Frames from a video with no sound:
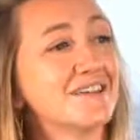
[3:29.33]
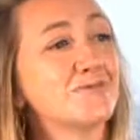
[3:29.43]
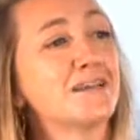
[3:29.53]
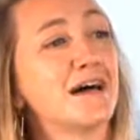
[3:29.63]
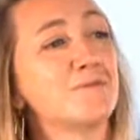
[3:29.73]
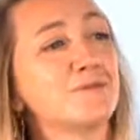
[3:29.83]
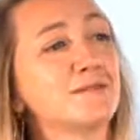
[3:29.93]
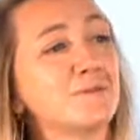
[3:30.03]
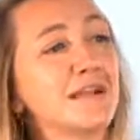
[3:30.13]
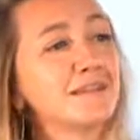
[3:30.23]
It will happen.
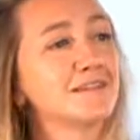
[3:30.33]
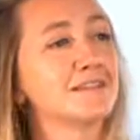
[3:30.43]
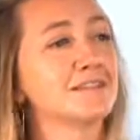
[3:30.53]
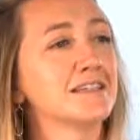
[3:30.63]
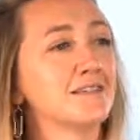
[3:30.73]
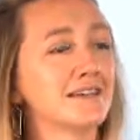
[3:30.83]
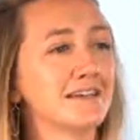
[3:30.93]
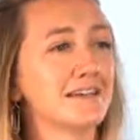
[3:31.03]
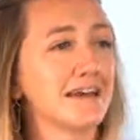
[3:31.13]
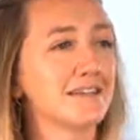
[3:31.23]
Well, do you think
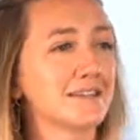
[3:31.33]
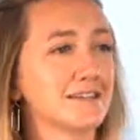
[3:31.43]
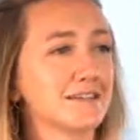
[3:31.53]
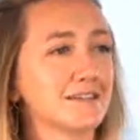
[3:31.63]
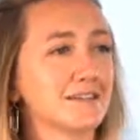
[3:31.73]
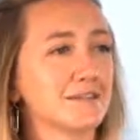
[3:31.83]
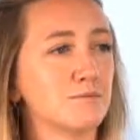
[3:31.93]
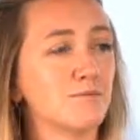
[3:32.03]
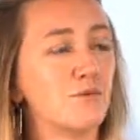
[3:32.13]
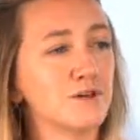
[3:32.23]
it gets
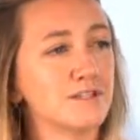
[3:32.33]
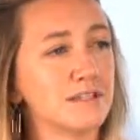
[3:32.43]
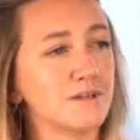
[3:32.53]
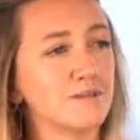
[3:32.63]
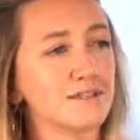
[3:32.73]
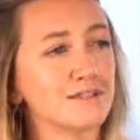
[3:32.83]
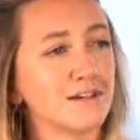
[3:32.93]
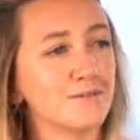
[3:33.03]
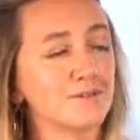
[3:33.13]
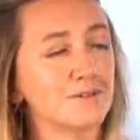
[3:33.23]
more dim as the
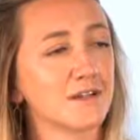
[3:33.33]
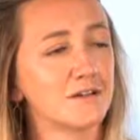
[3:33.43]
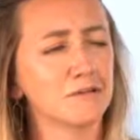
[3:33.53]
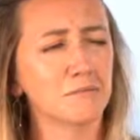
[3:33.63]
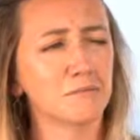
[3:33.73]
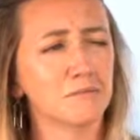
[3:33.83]
time goes on?